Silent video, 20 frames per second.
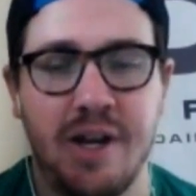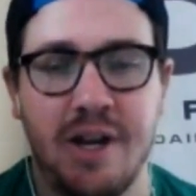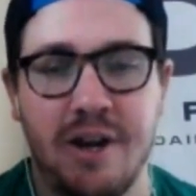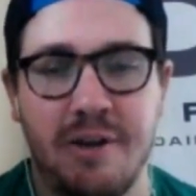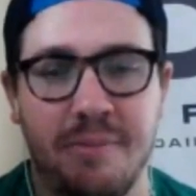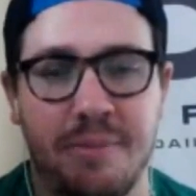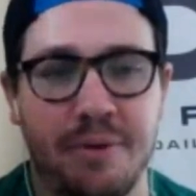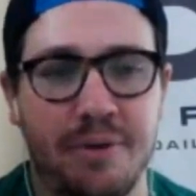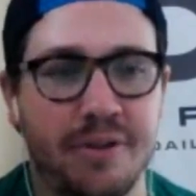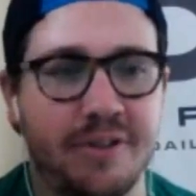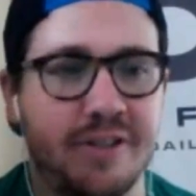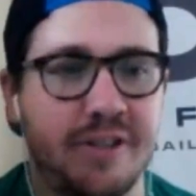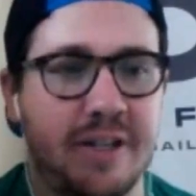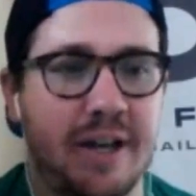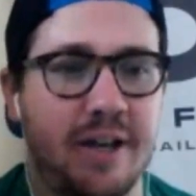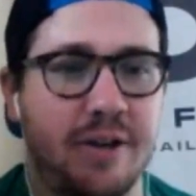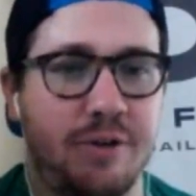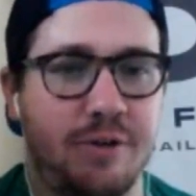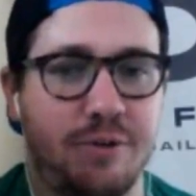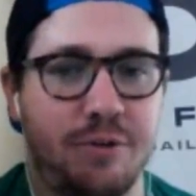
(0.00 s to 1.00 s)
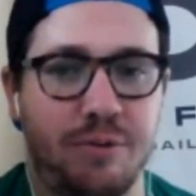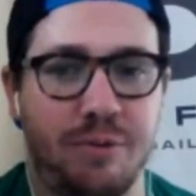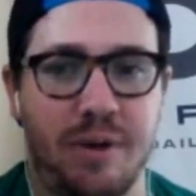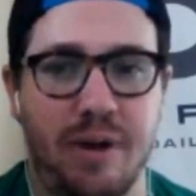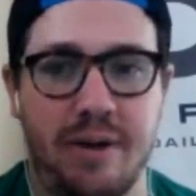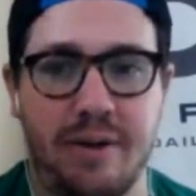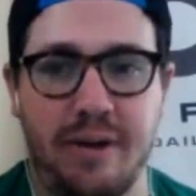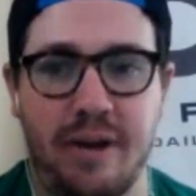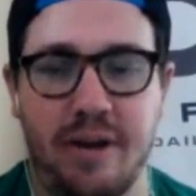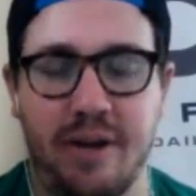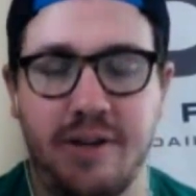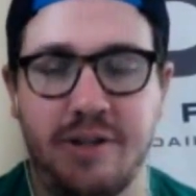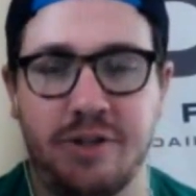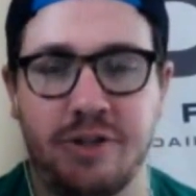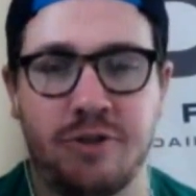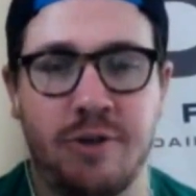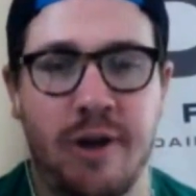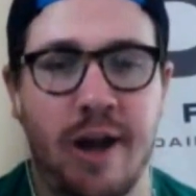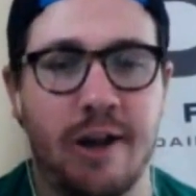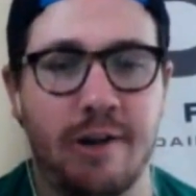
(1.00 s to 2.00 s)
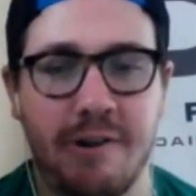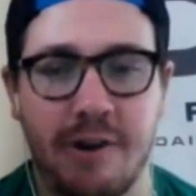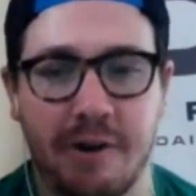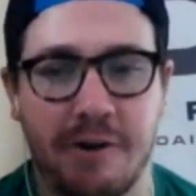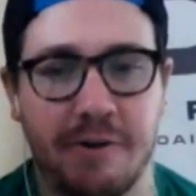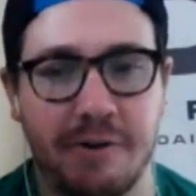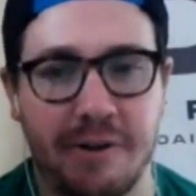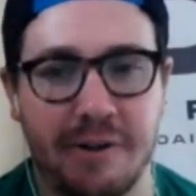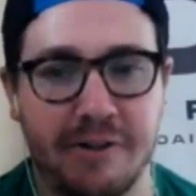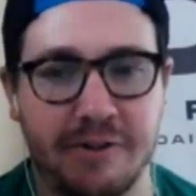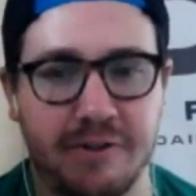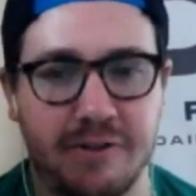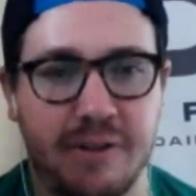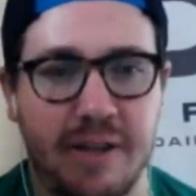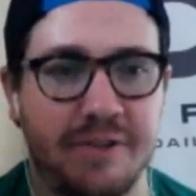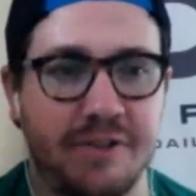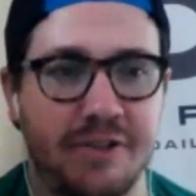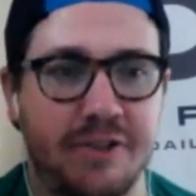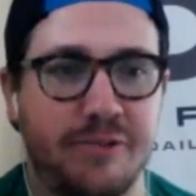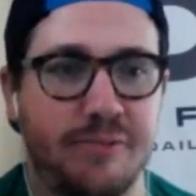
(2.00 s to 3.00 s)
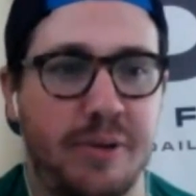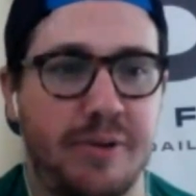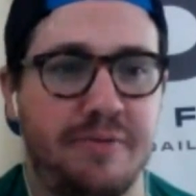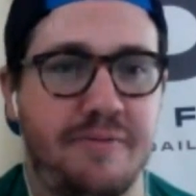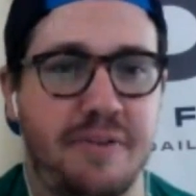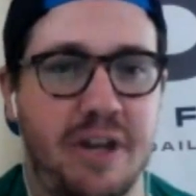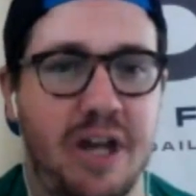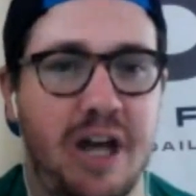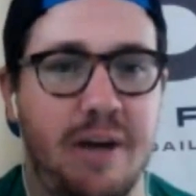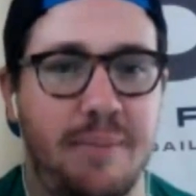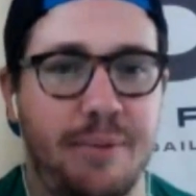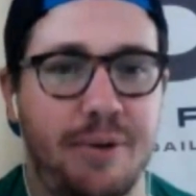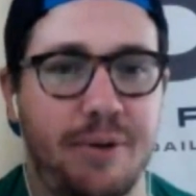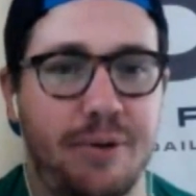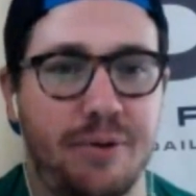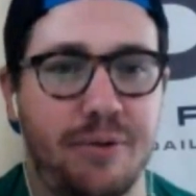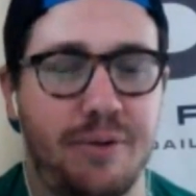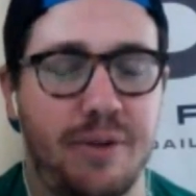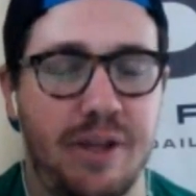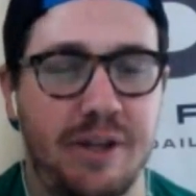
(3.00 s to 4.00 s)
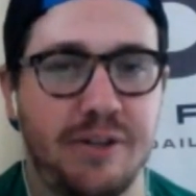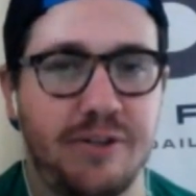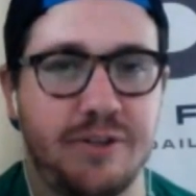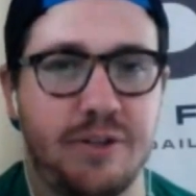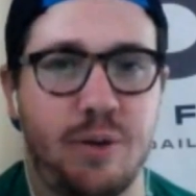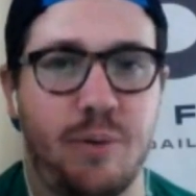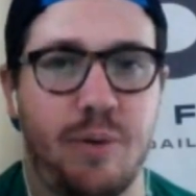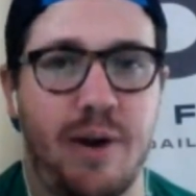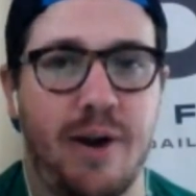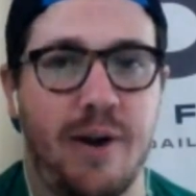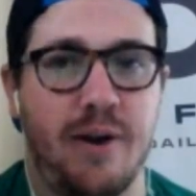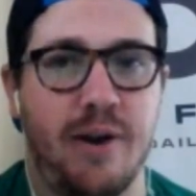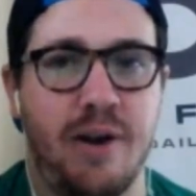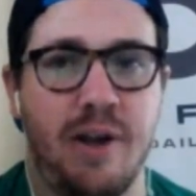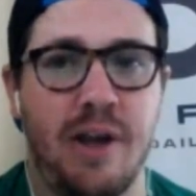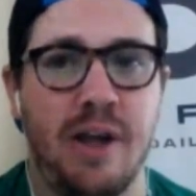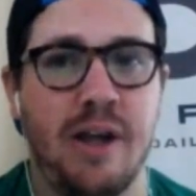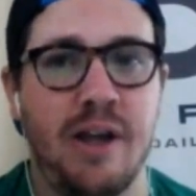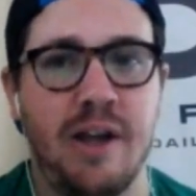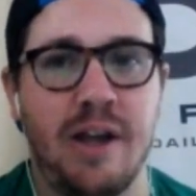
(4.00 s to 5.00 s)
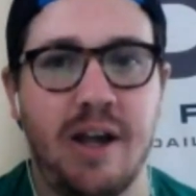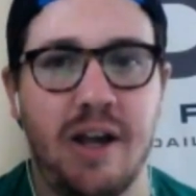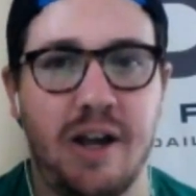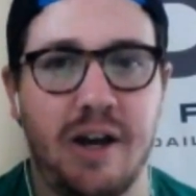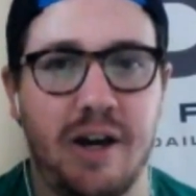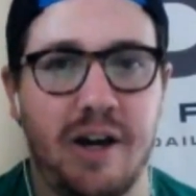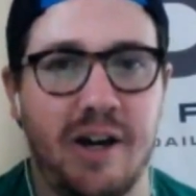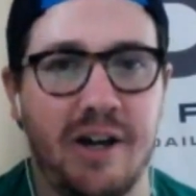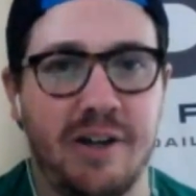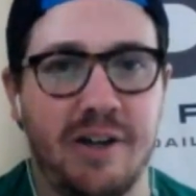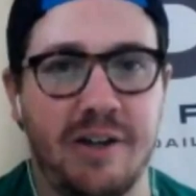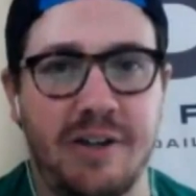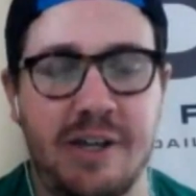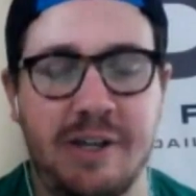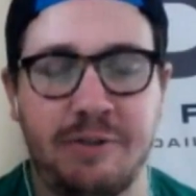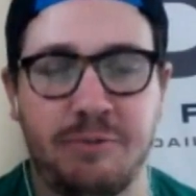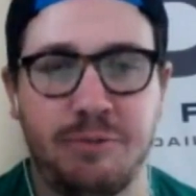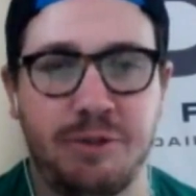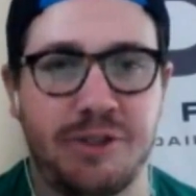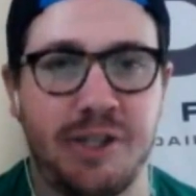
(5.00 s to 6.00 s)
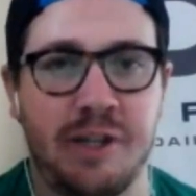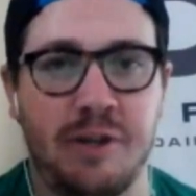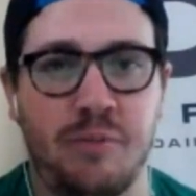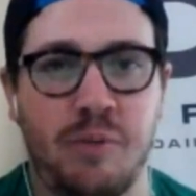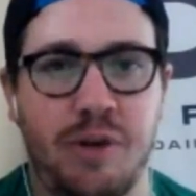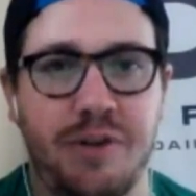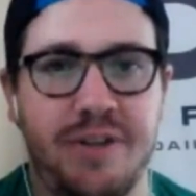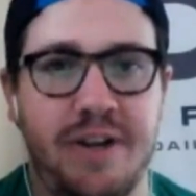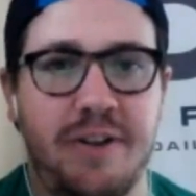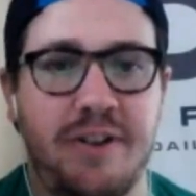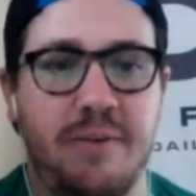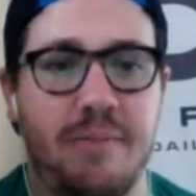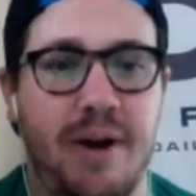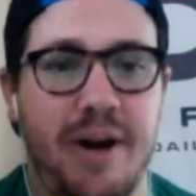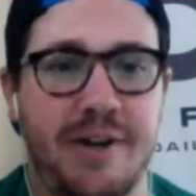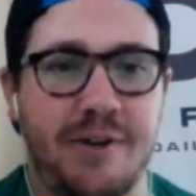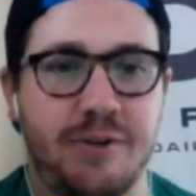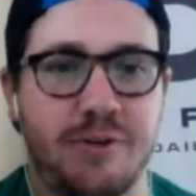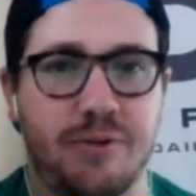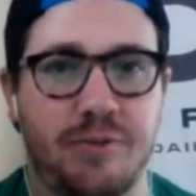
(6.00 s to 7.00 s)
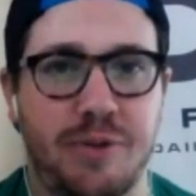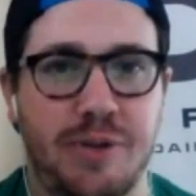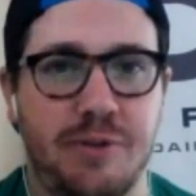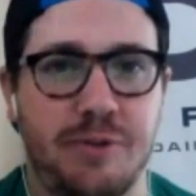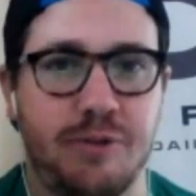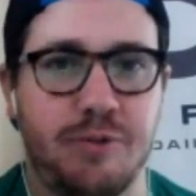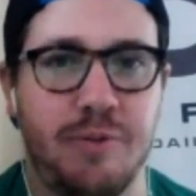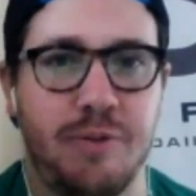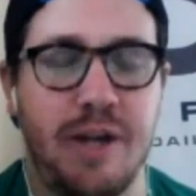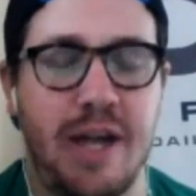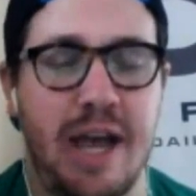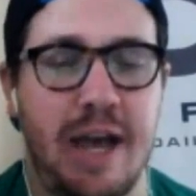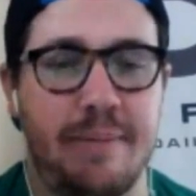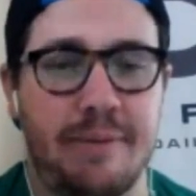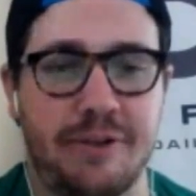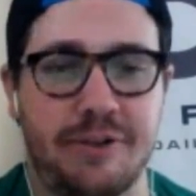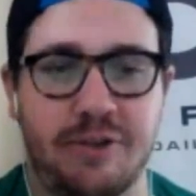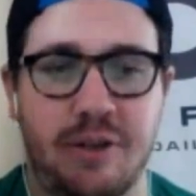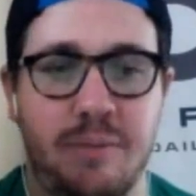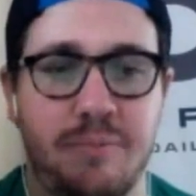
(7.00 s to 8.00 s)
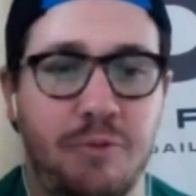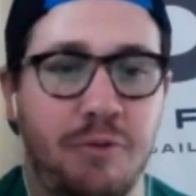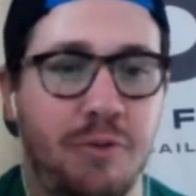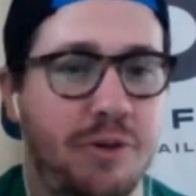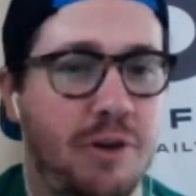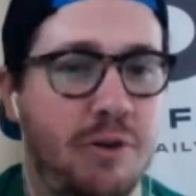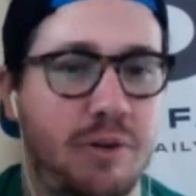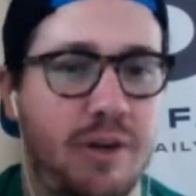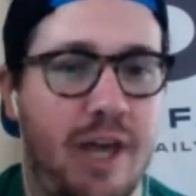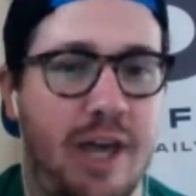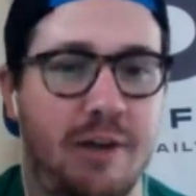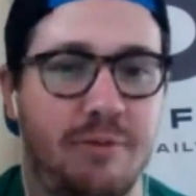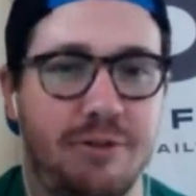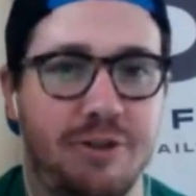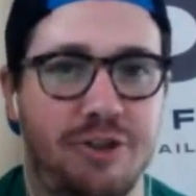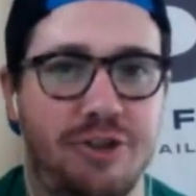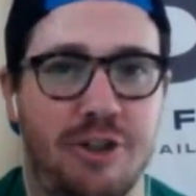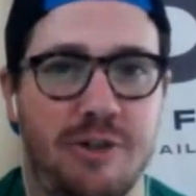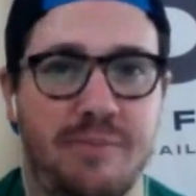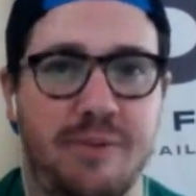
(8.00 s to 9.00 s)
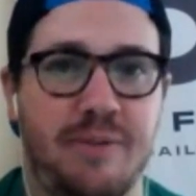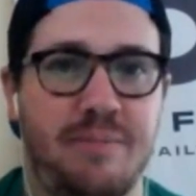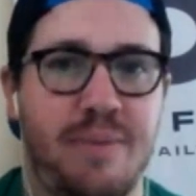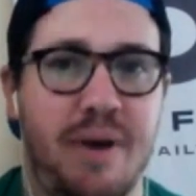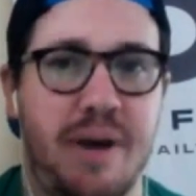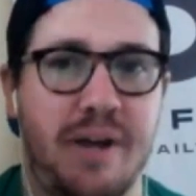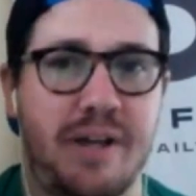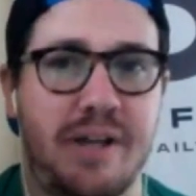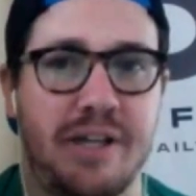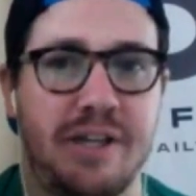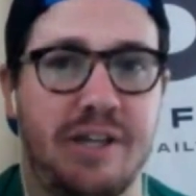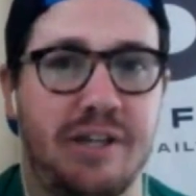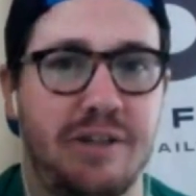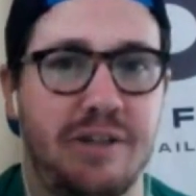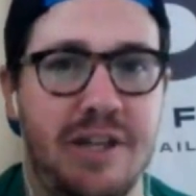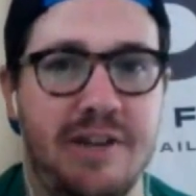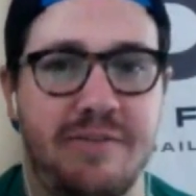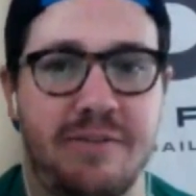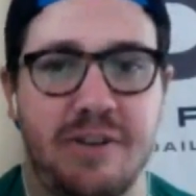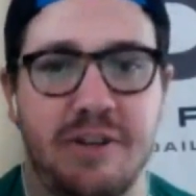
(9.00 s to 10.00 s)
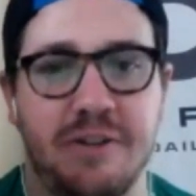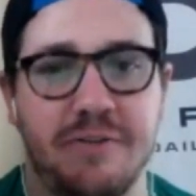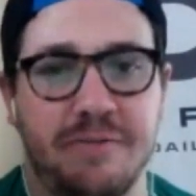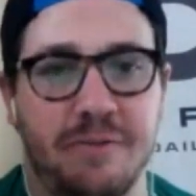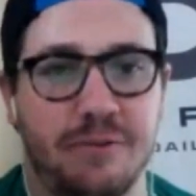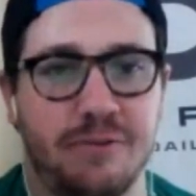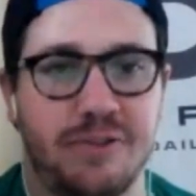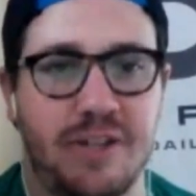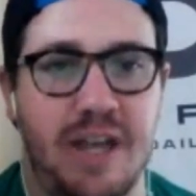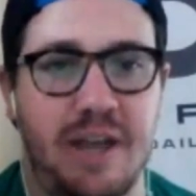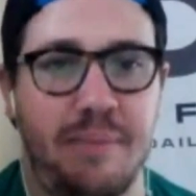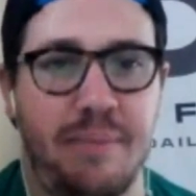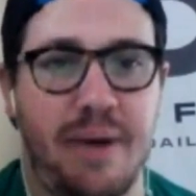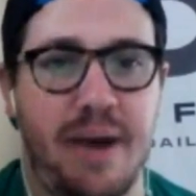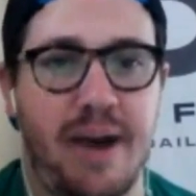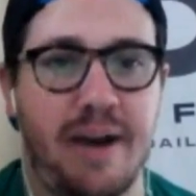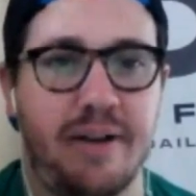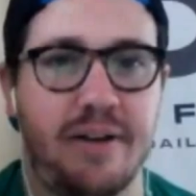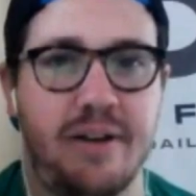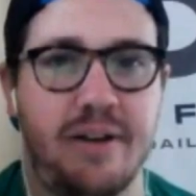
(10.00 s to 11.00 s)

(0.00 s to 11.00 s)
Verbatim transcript: Pollock's a guy who I, his track record against lefties has been phenomenal in his career. Uh, he was hitting well down the minors when he was rehabbing, so I'm really okay with jumping back in, and even in the first game back.